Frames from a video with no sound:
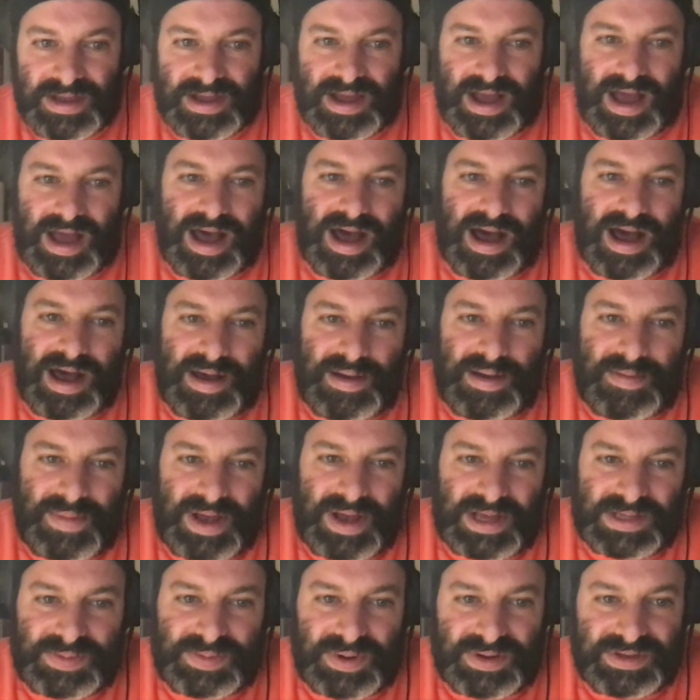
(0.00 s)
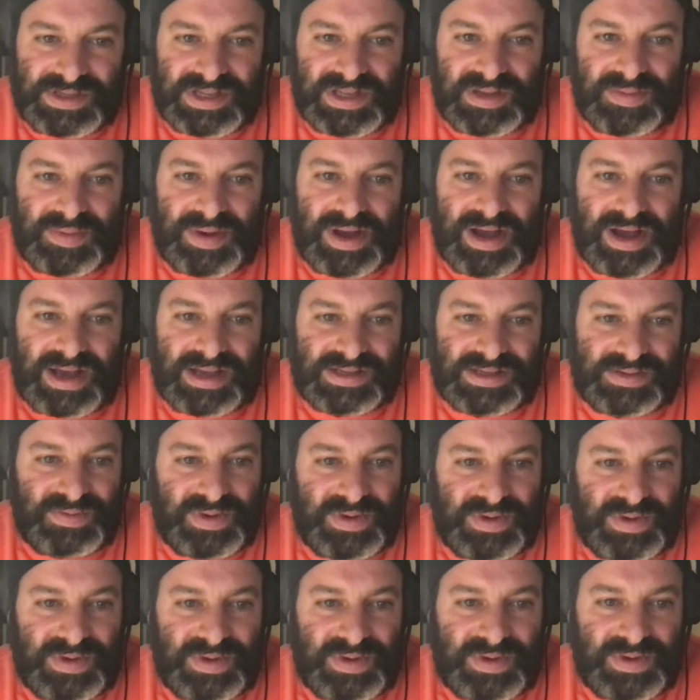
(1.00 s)
Um, I suppose in the past we
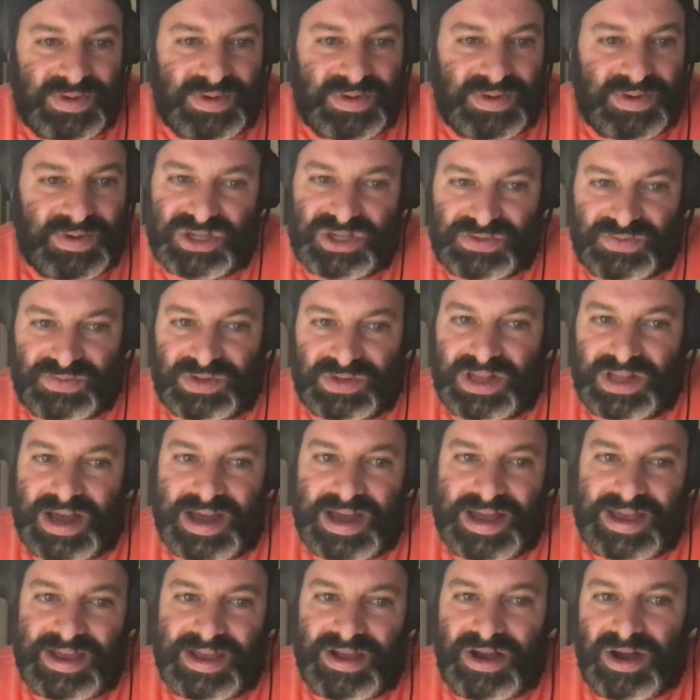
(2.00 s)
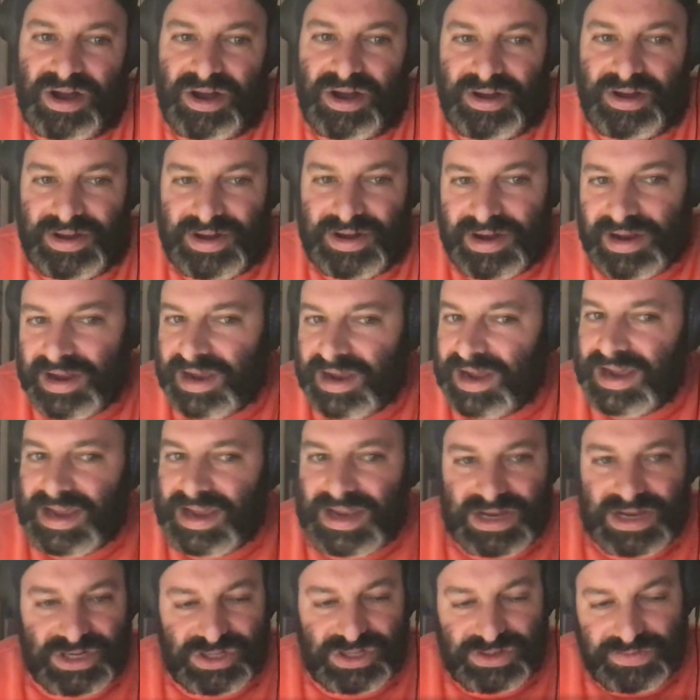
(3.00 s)
would be just relying on
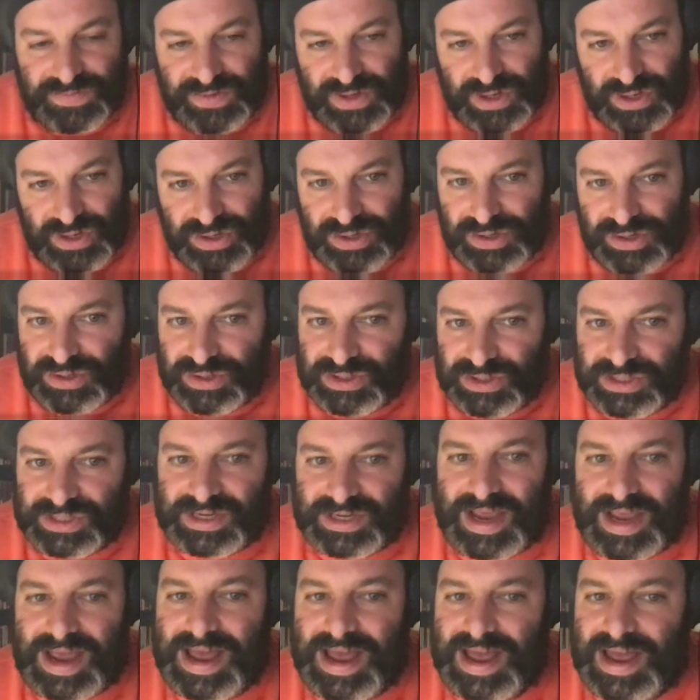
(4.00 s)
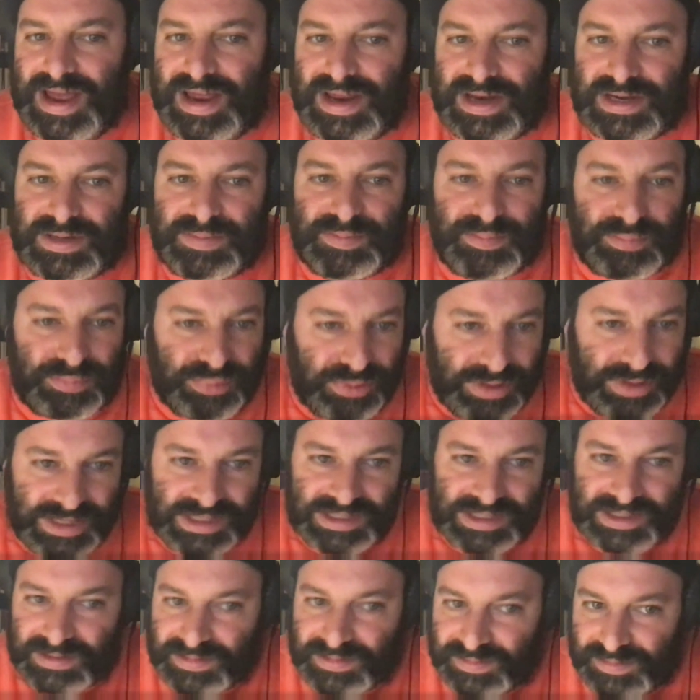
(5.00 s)
interviews and
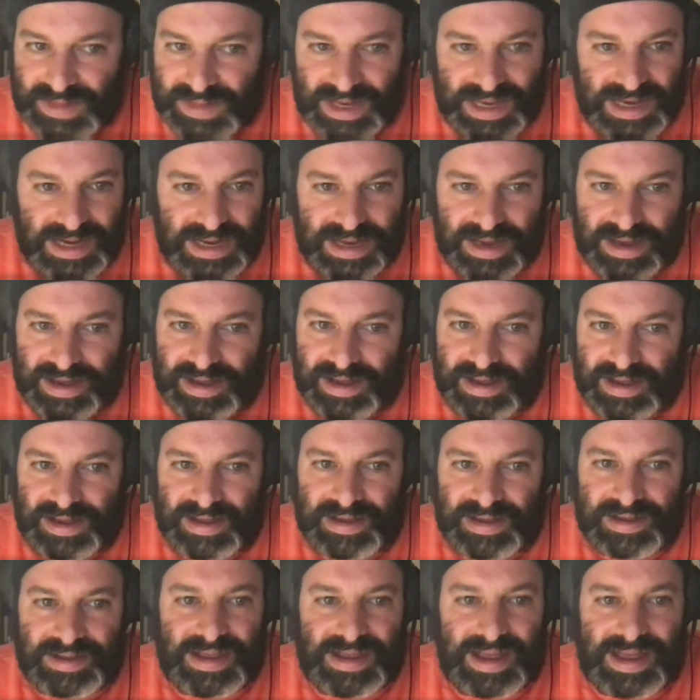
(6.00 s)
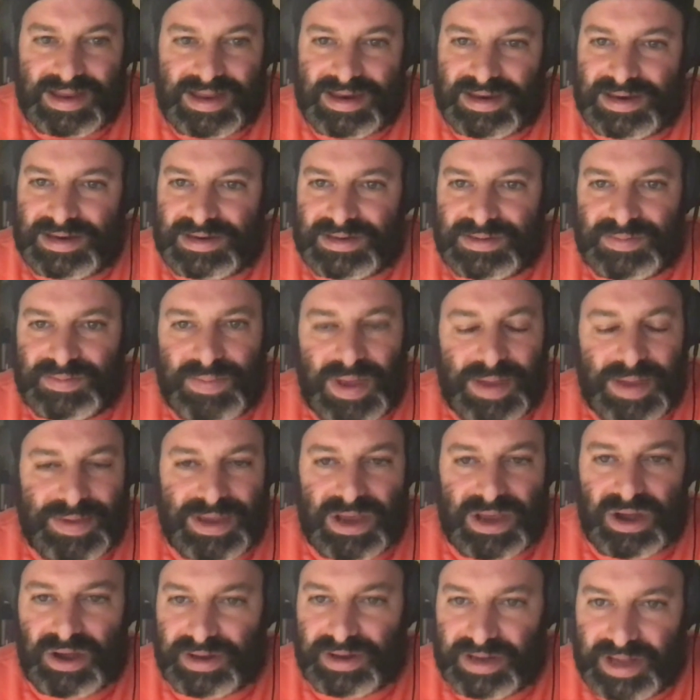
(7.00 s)
print media and maybe
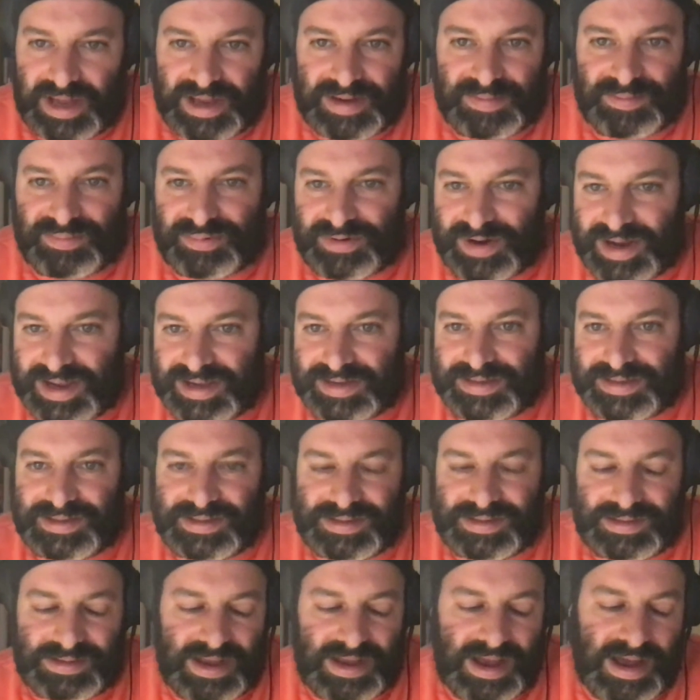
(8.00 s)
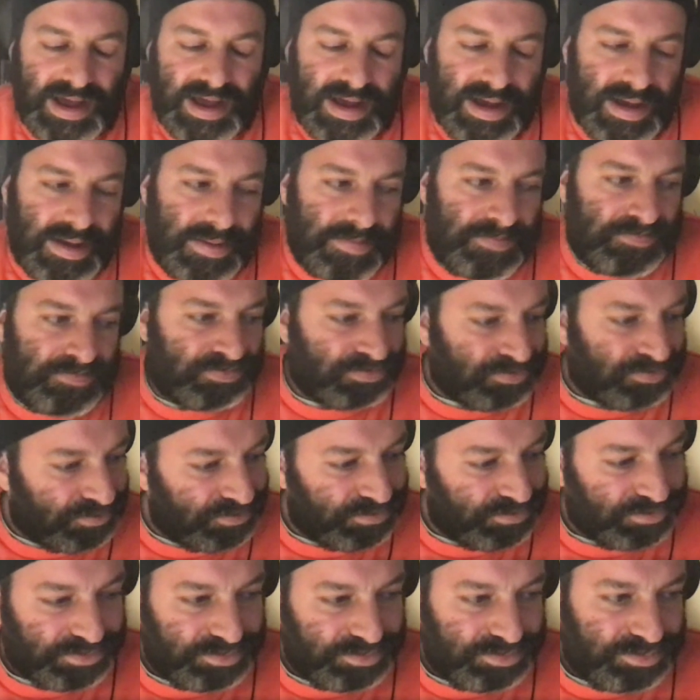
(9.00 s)
online press, um,
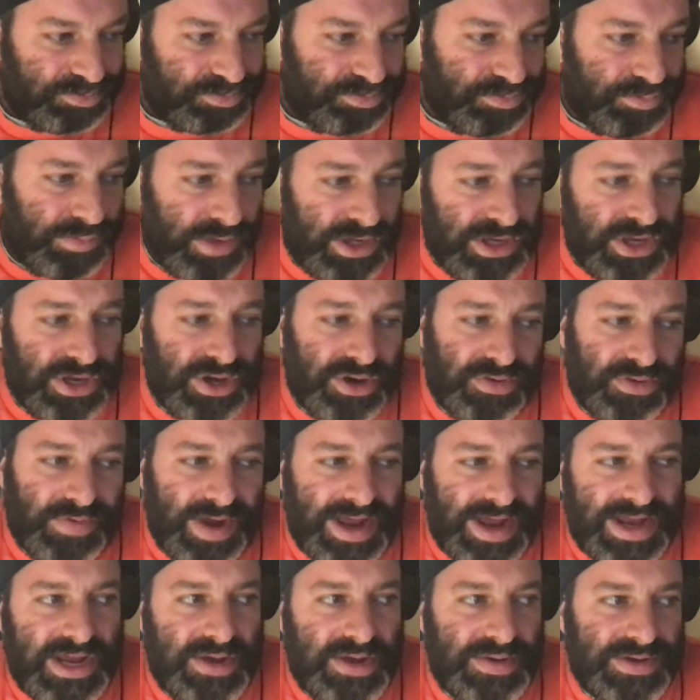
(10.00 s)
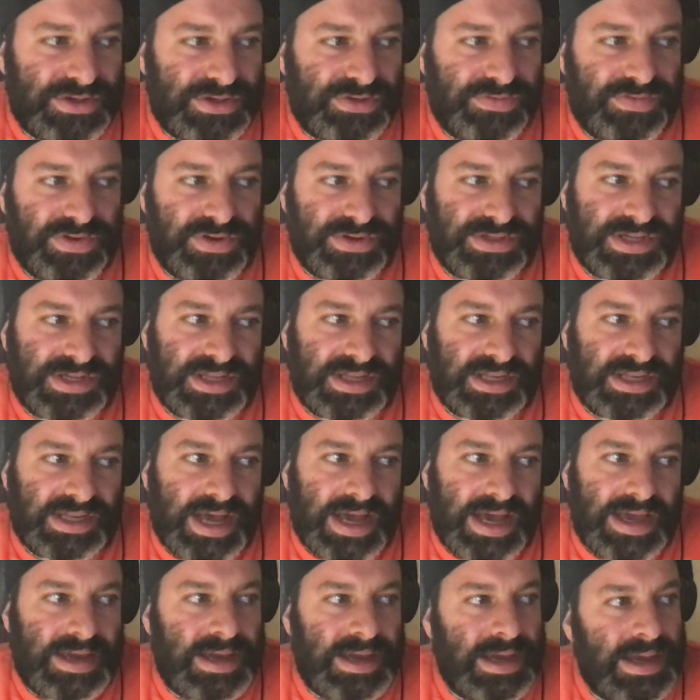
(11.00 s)
you know, radio interviews and the
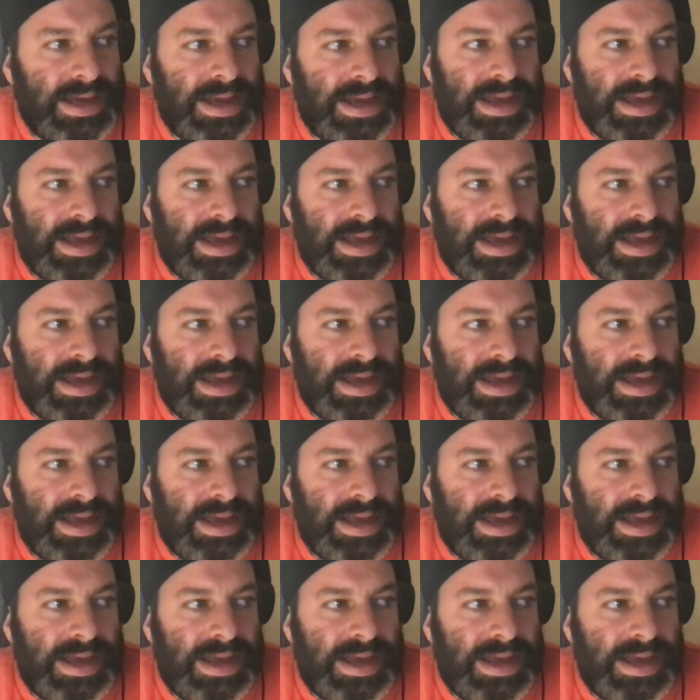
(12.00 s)
like.